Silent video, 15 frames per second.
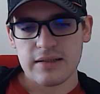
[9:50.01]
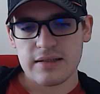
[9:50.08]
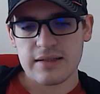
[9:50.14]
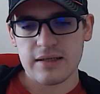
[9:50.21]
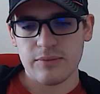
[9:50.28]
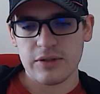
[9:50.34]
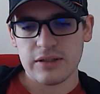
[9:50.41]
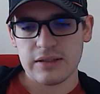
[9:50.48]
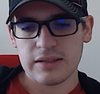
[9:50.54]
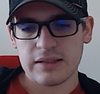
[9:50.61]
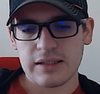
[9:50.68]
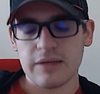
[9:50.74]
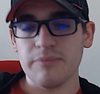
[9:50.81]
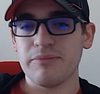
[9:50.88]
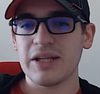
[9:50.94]
someone
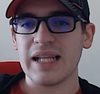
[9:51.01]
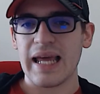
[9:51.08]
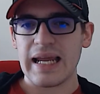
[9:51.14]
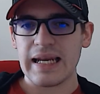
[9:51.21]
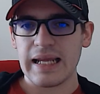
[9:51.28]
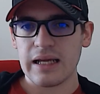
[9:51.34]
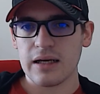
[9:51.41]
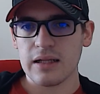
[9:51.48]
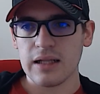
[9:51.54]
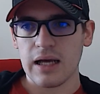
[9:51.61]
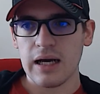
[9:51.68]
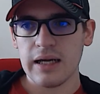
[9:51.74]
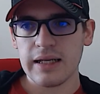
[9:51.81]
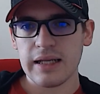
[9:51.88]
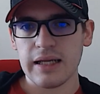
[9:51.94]
complaining a
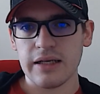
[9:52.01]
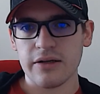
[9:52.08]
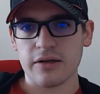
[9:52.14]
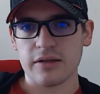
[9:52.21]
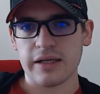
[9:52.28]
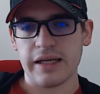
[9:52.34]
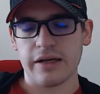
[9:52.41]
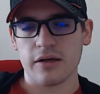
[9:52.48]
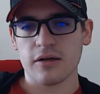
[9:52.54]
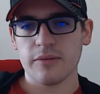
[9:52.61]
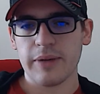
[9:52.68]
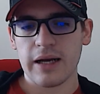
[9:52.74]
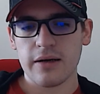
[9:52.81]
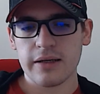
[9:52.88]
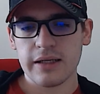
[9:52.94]
lot in your ear
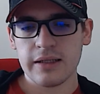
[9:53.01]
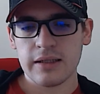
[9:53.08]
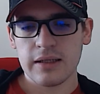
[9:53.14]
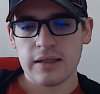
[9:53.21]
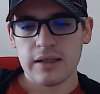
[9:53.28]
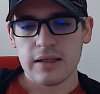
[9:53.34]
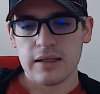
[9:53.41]
about it.